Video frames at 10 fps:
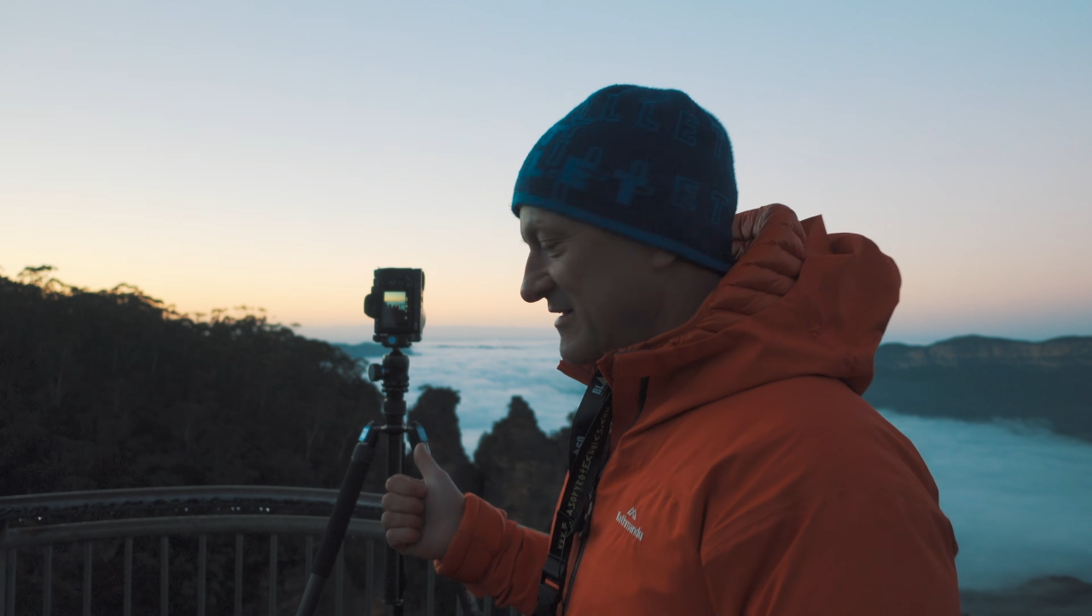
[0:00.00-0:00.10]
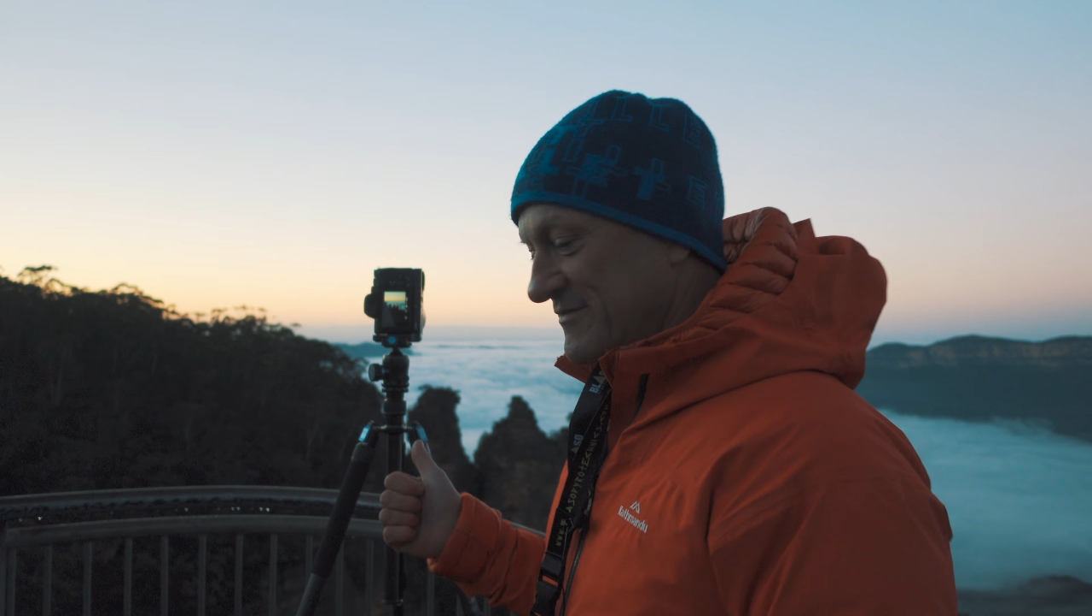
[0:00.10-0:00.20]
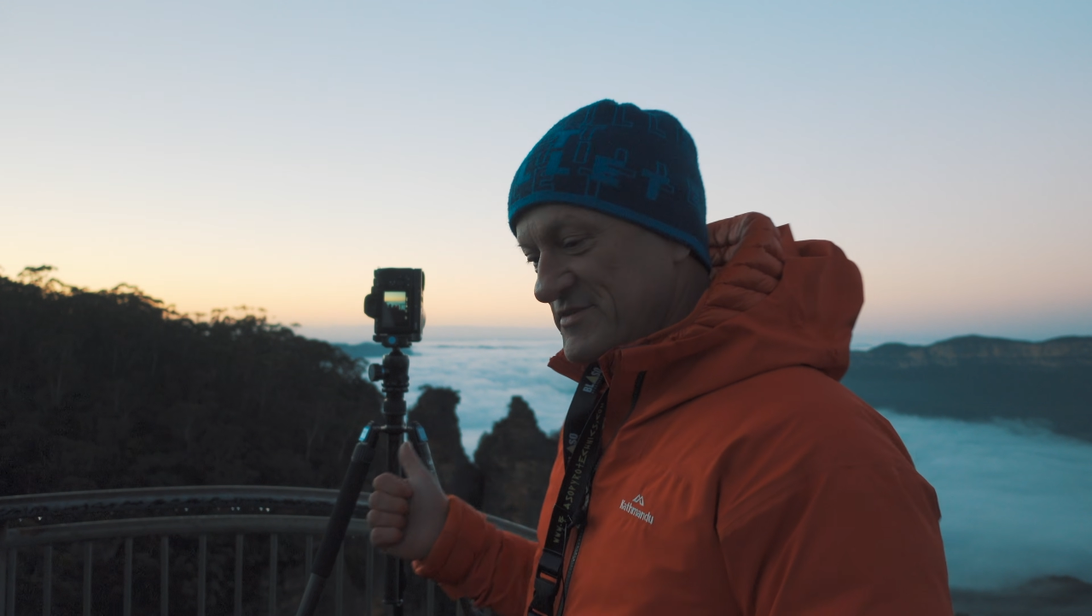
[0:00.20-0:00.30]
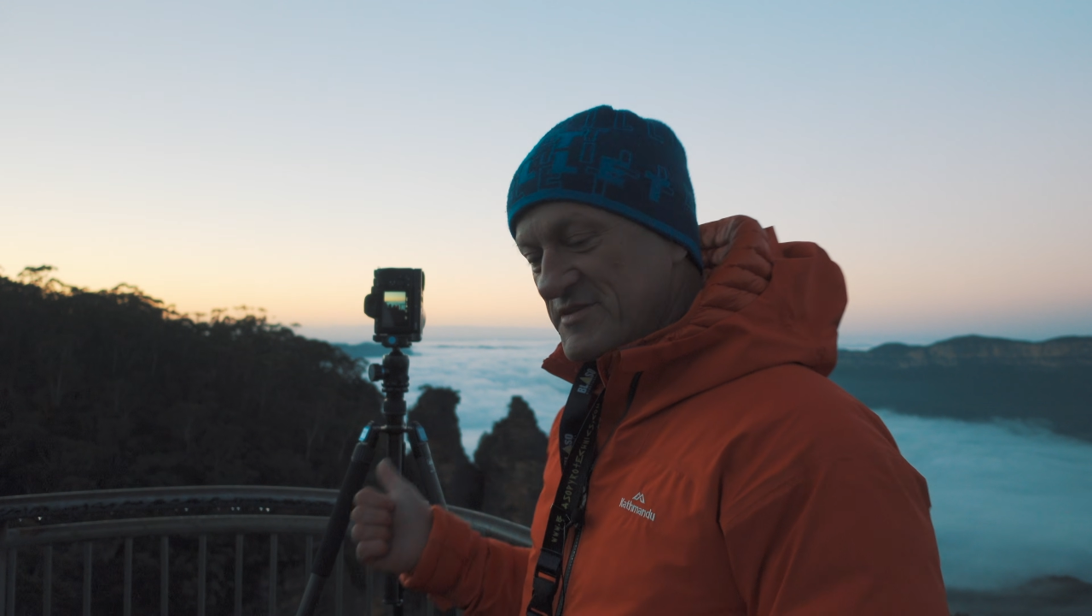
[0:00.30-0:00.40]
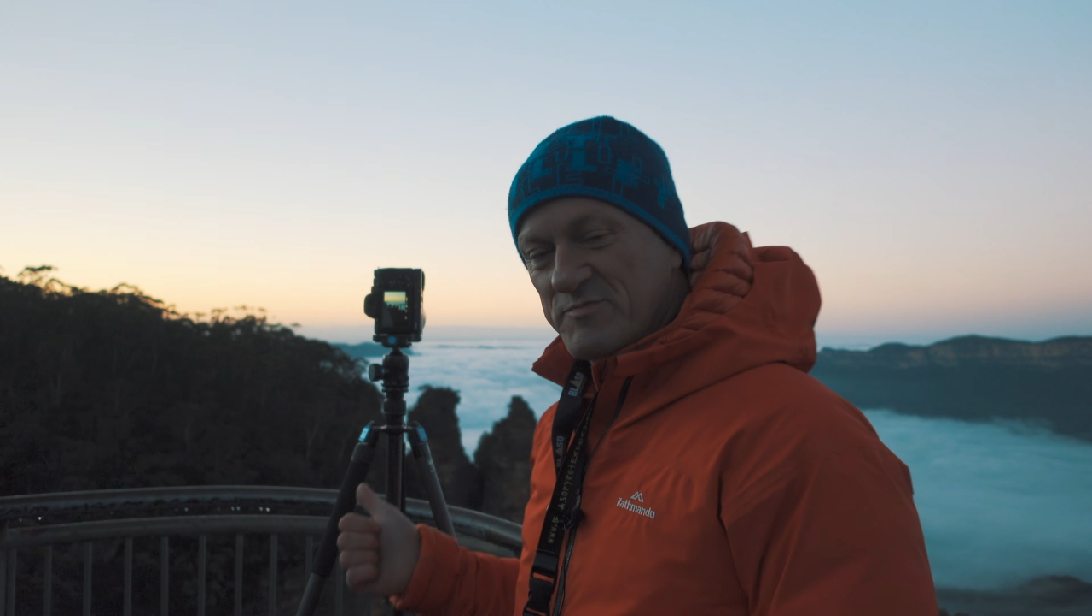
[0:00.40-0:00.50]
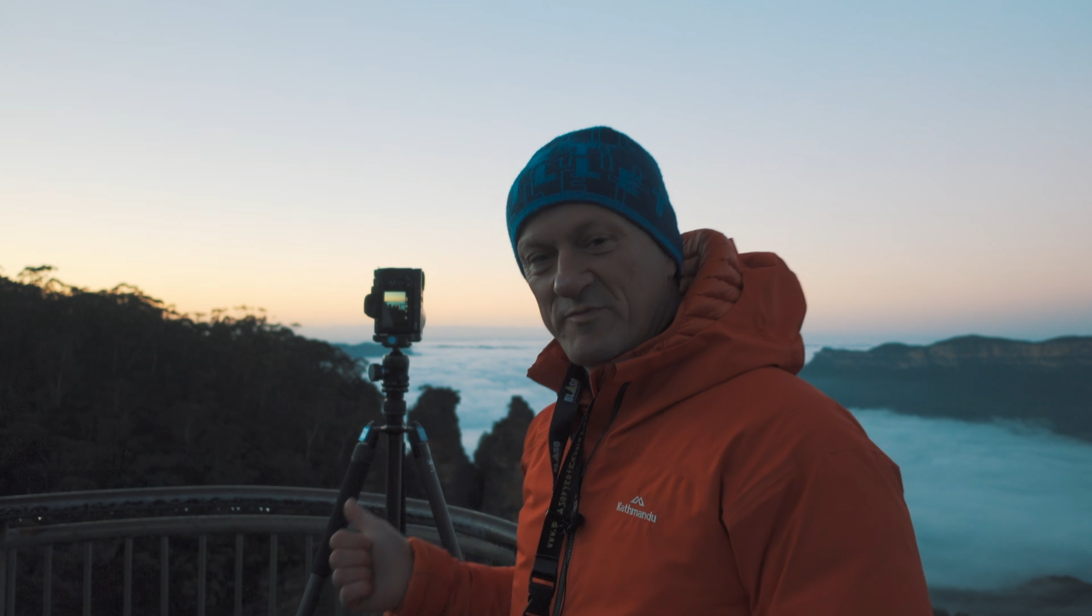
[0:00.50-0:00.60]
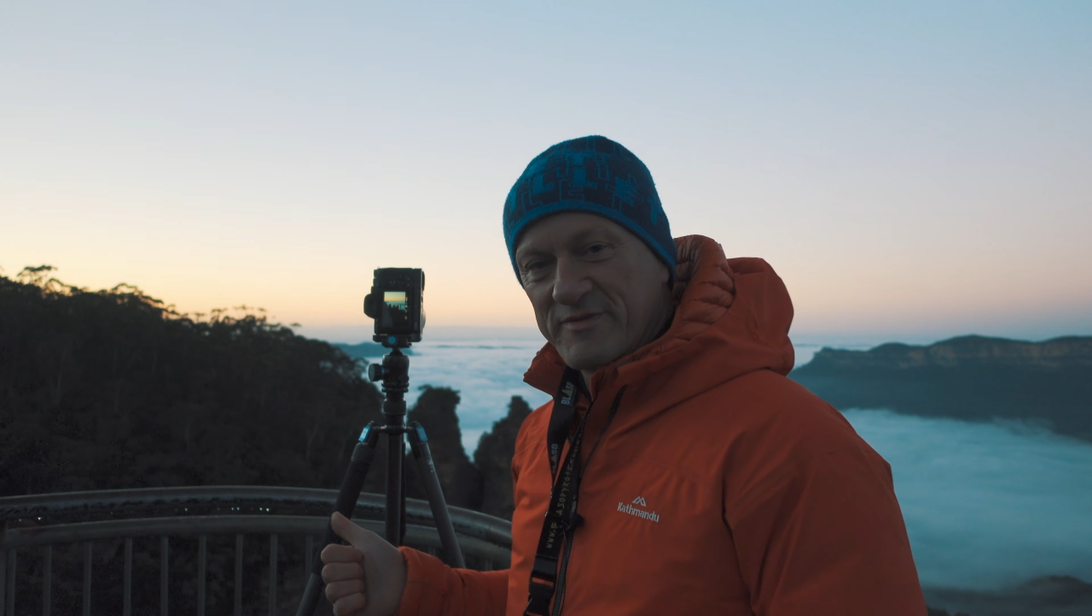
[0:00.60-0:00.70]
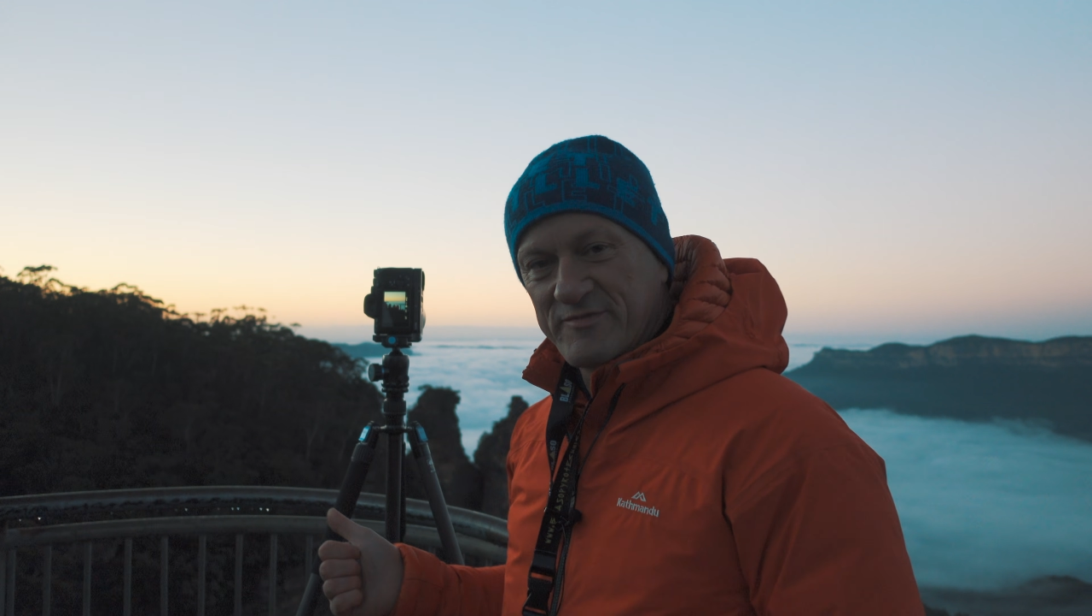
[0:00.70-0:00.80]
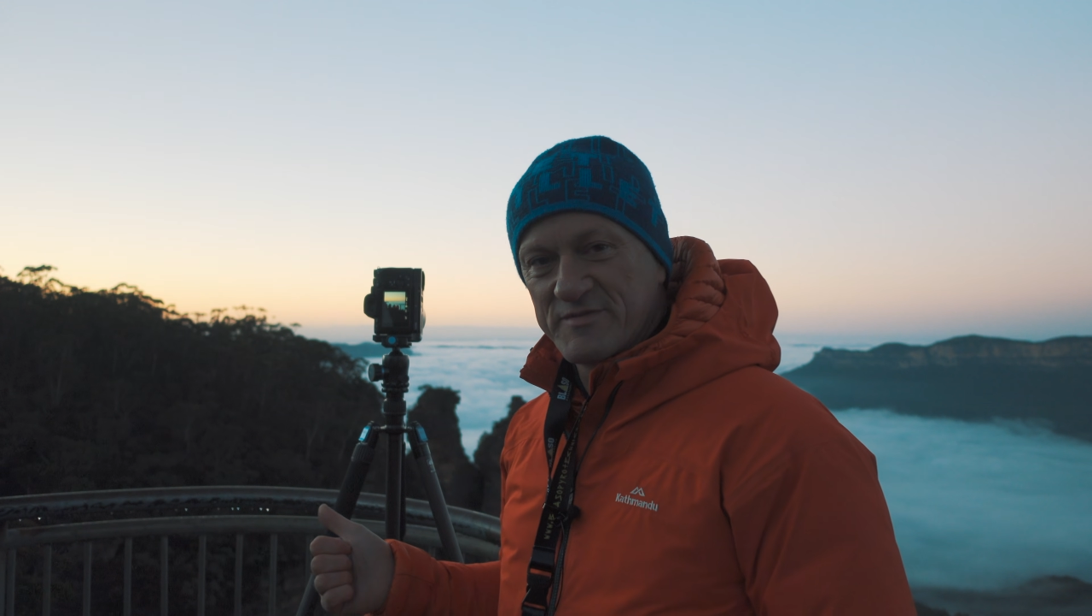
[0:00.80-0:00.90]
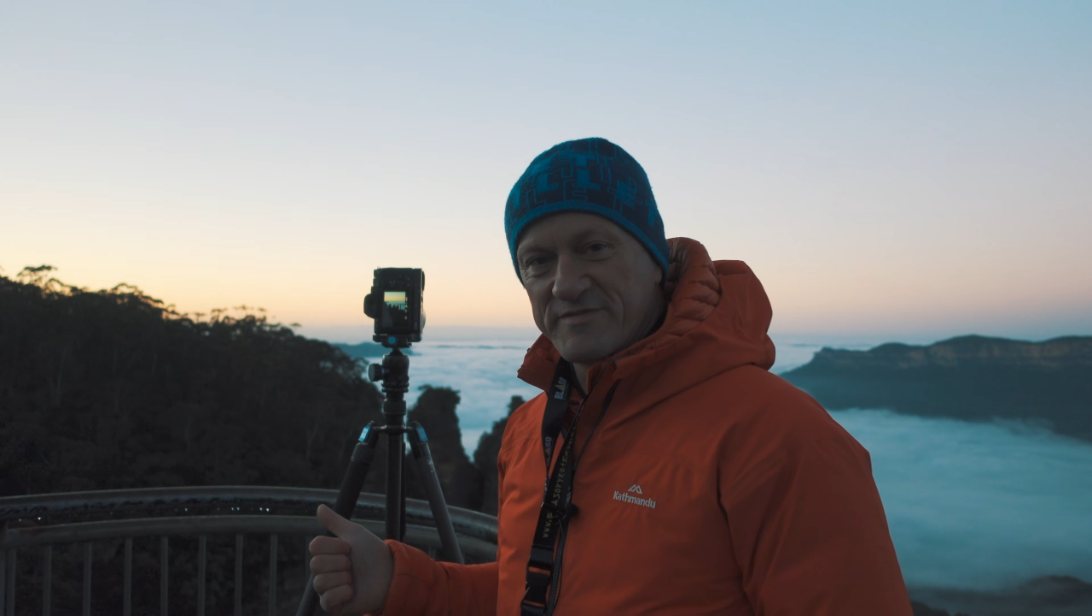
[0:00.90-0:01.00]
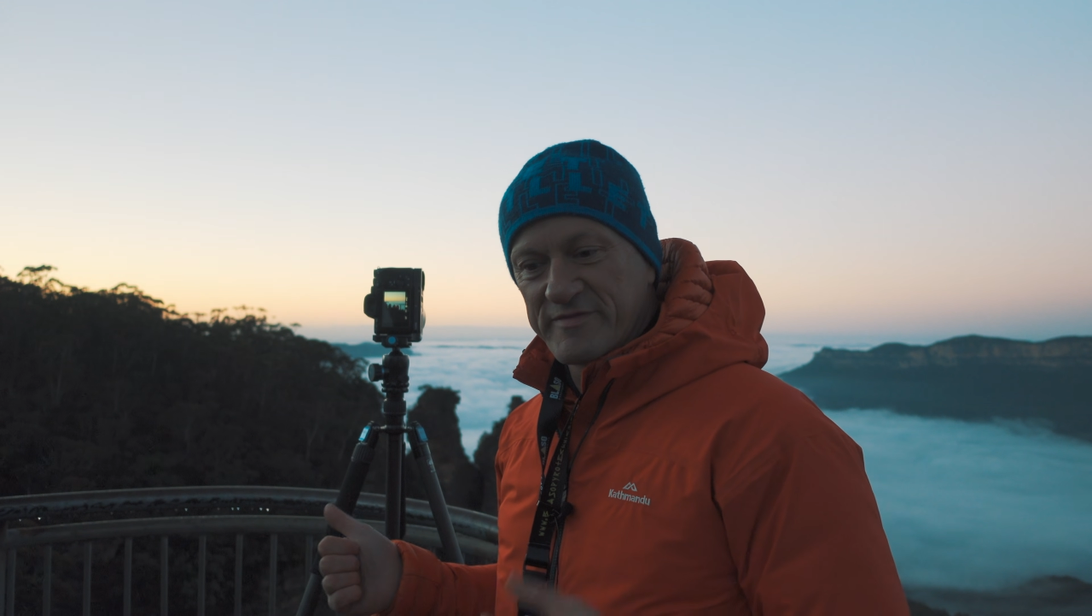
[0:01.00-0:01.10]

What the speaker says: I've just swapped across